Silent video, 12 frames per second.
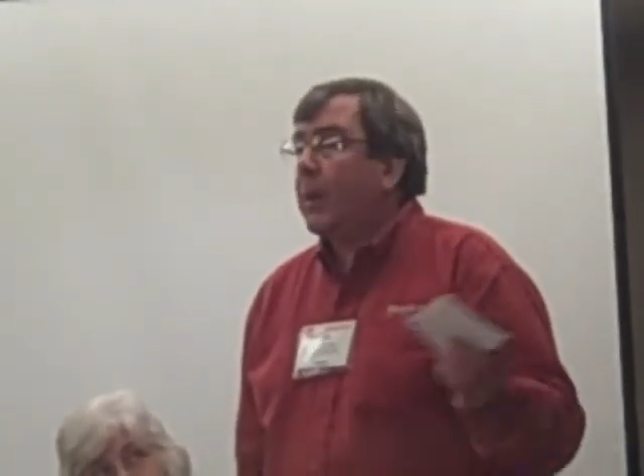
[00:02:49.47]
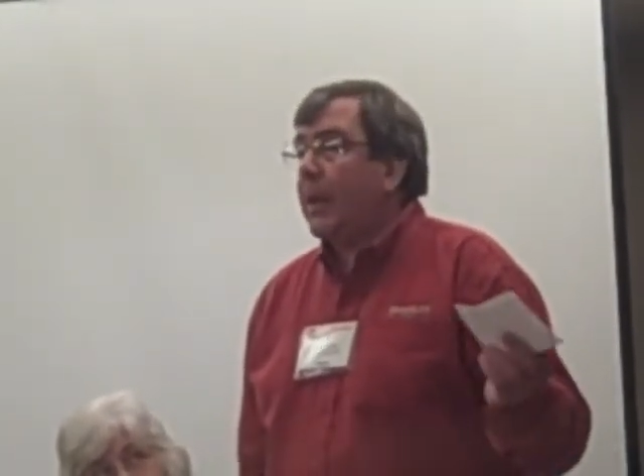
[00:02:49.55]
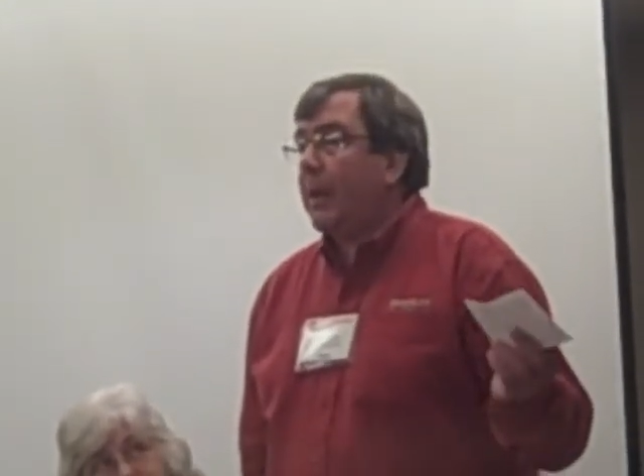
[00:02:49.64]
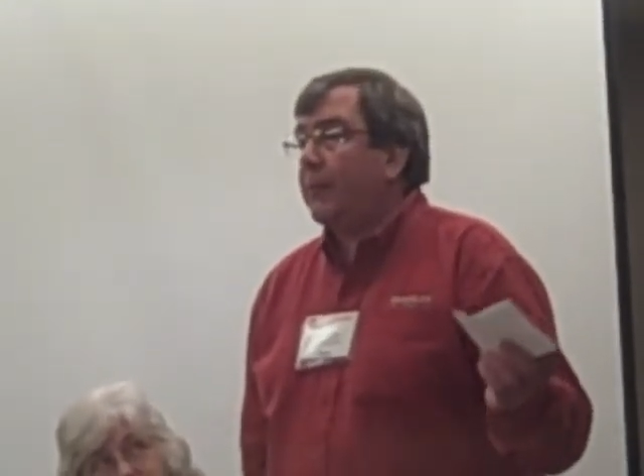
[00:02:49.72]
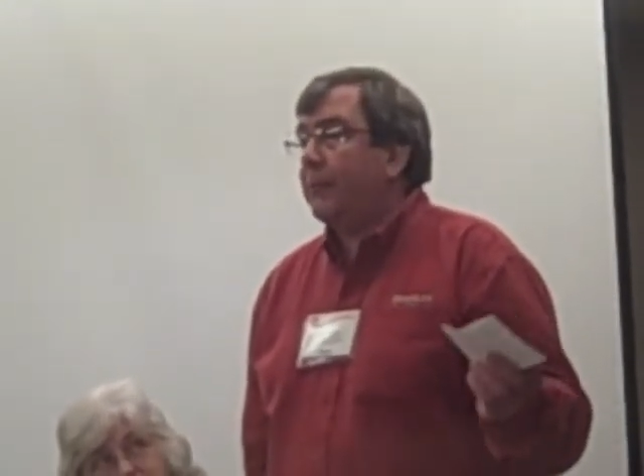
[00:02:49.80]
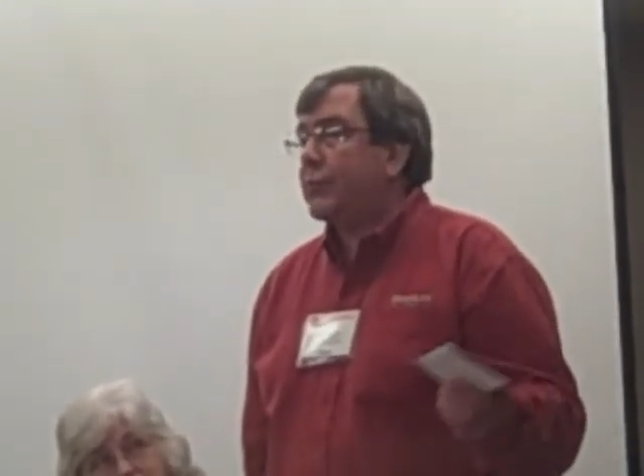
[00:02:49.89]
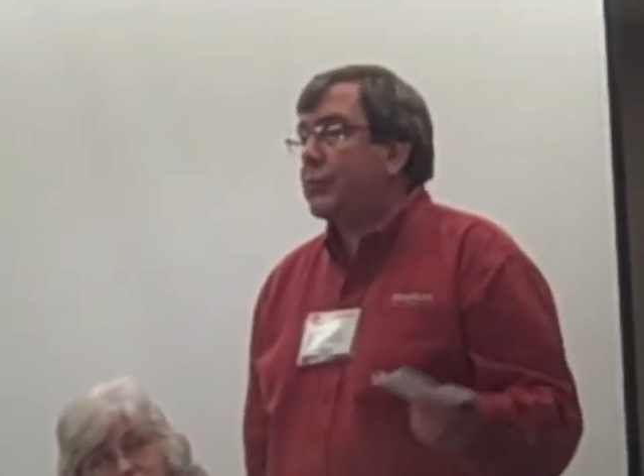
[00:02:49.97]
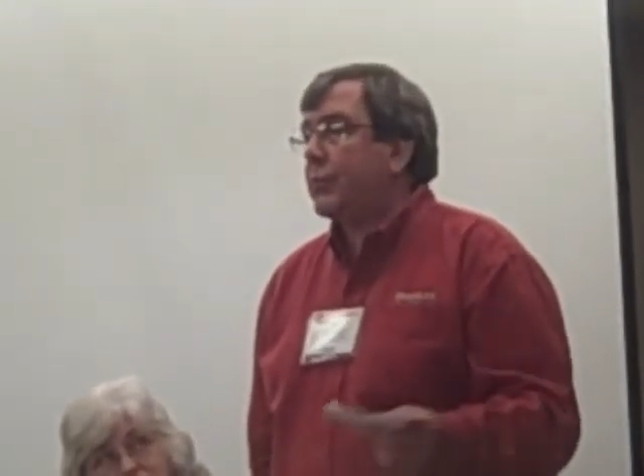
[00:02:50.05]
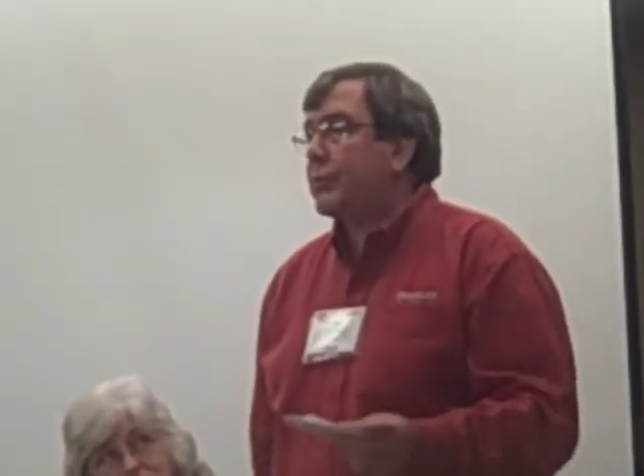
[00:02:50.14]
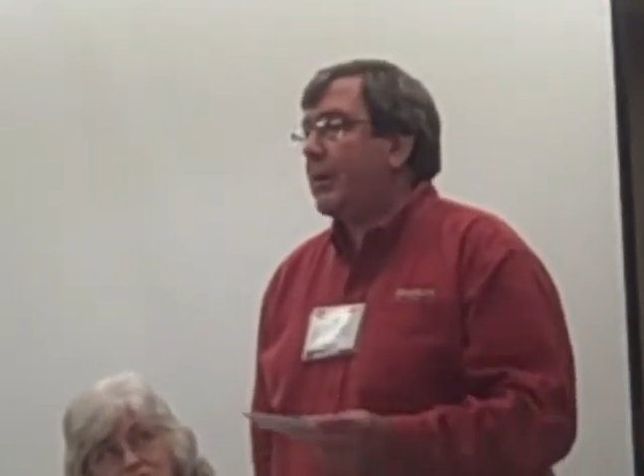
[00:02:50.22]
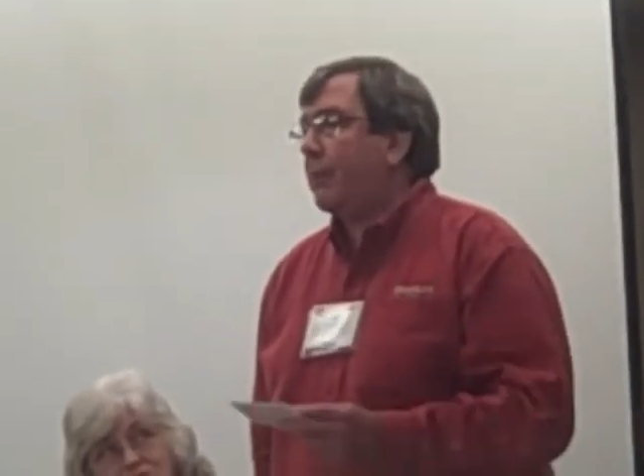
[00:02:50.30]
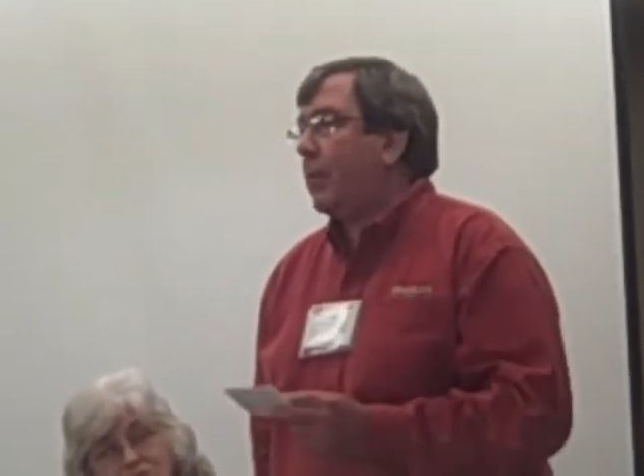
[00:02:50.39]
and if
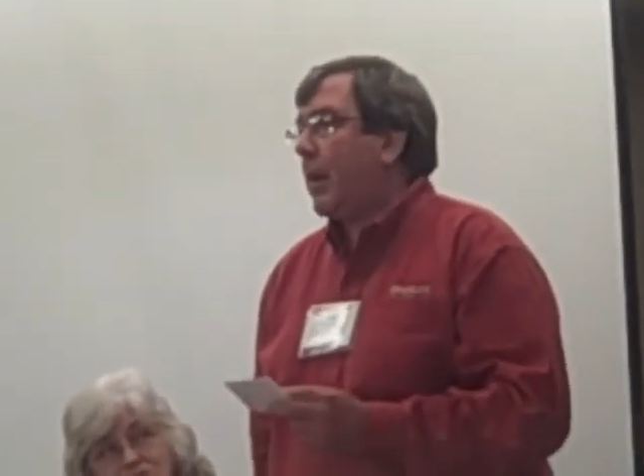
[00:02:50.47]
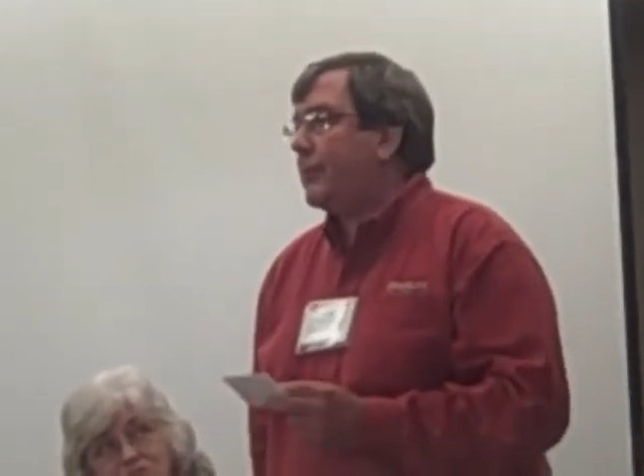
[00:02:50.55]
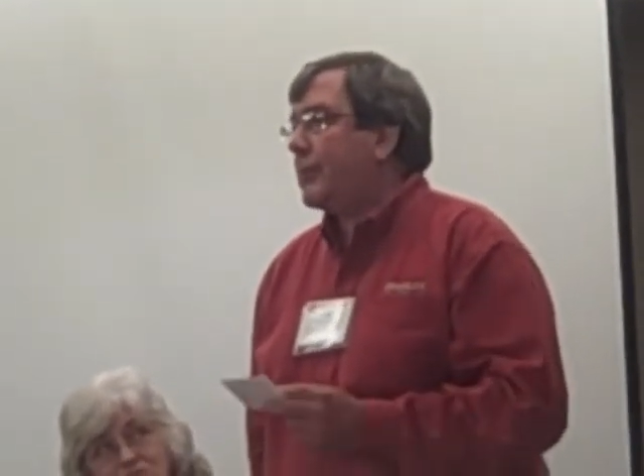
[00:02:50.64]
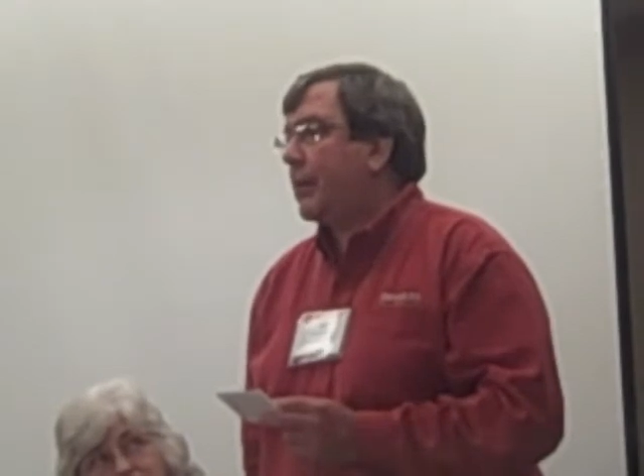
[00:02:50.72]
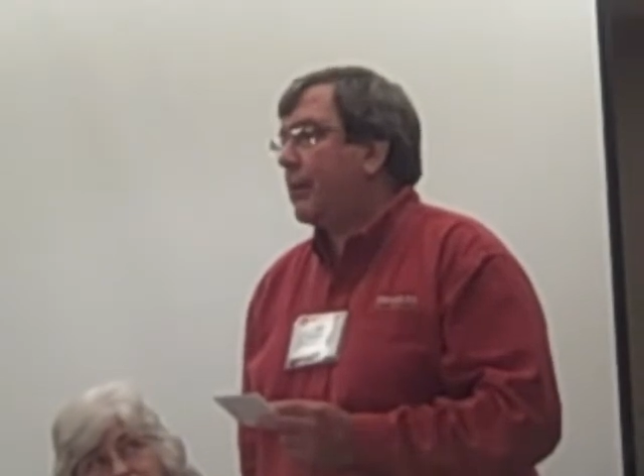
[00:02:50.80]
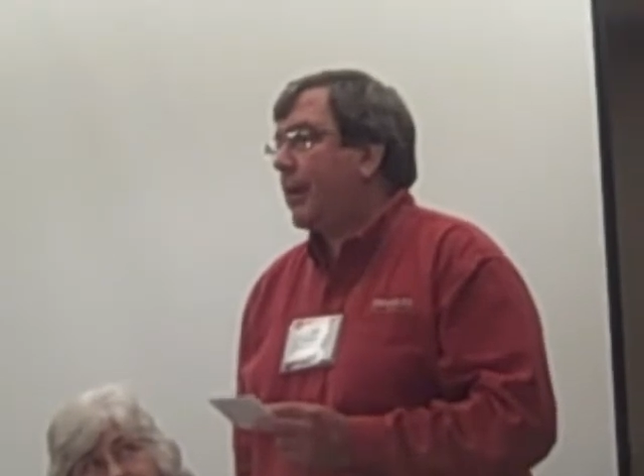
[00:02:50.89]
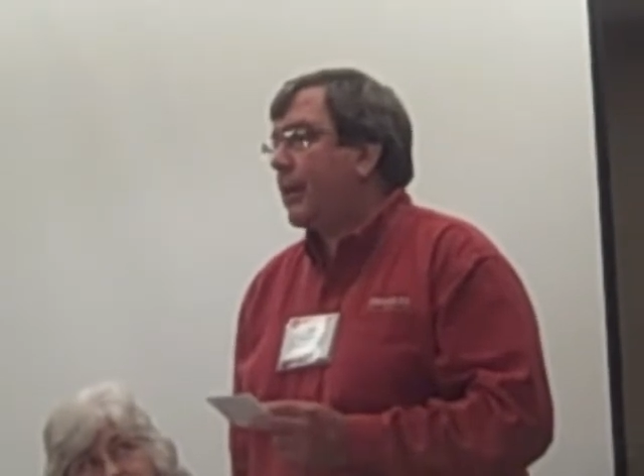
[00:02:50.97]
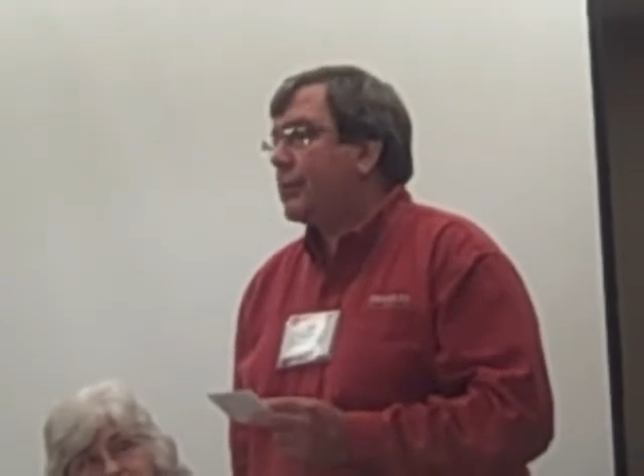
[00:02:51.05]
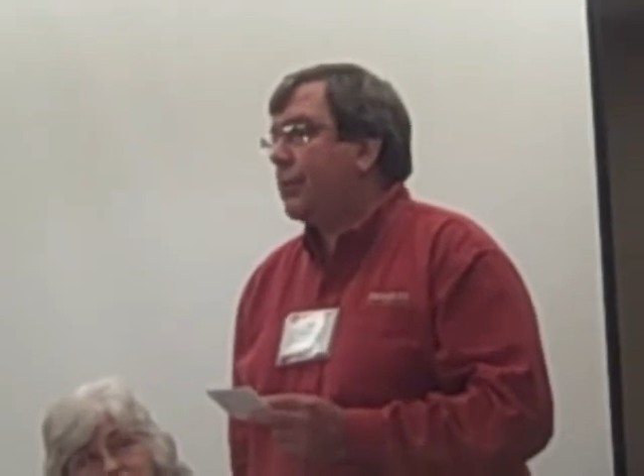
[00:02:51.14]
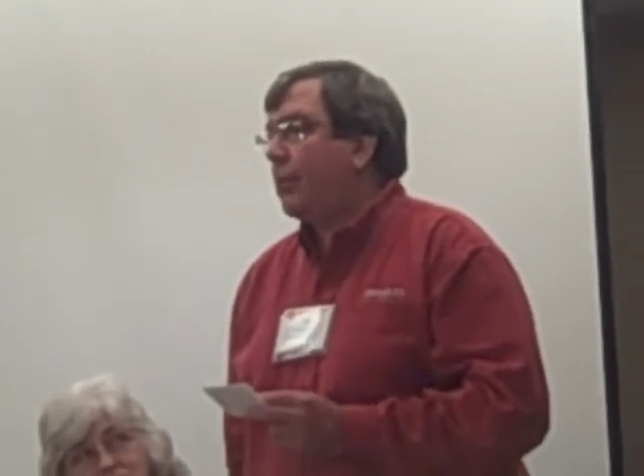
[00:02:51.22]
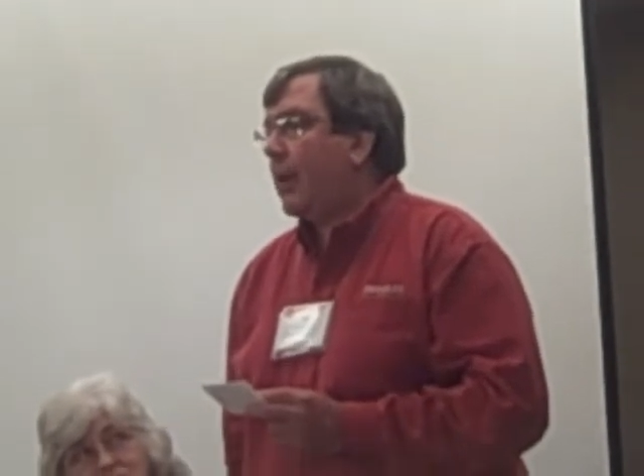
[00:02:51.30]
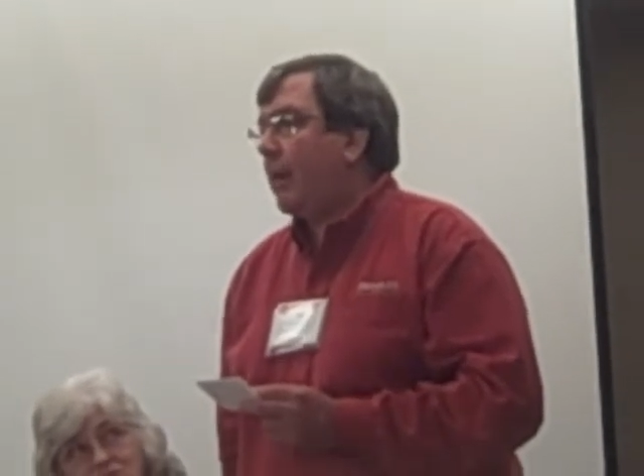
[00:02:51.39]
students have problems, they go to that
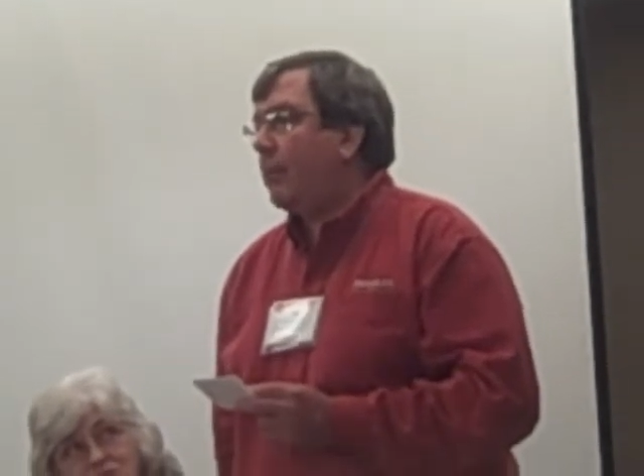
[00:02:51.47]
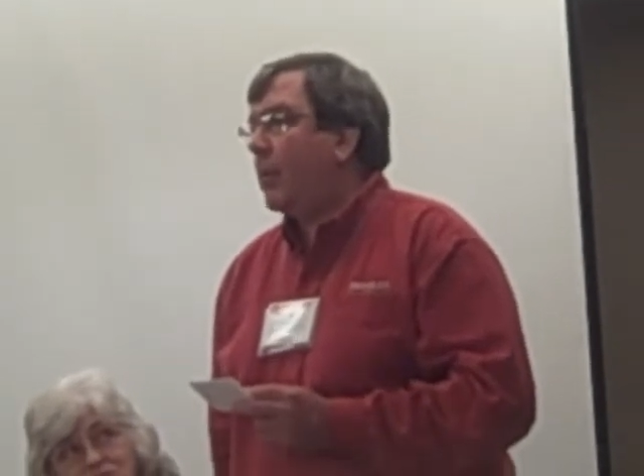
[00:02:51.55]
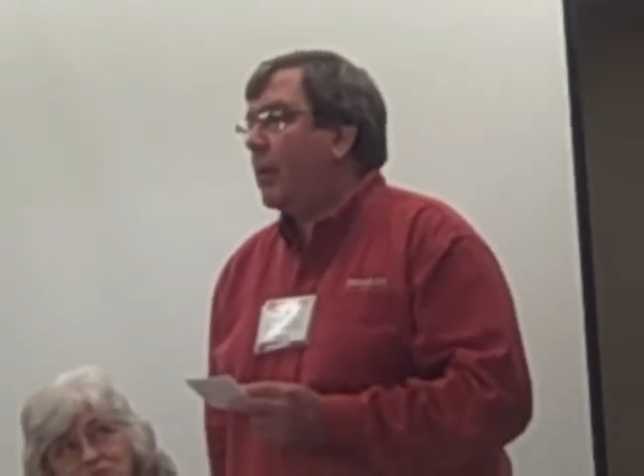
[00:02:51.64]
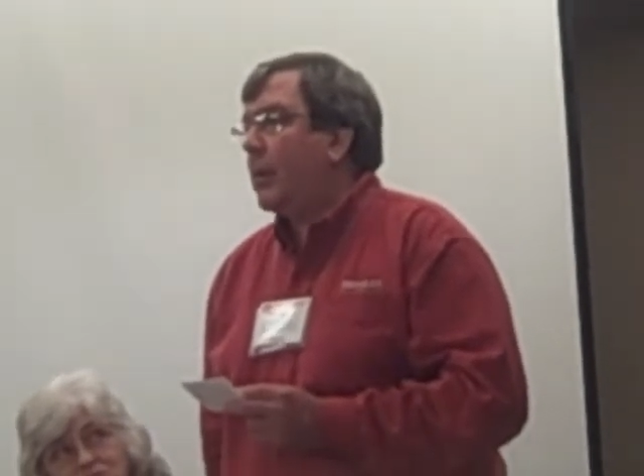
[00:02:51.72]
tutor lab.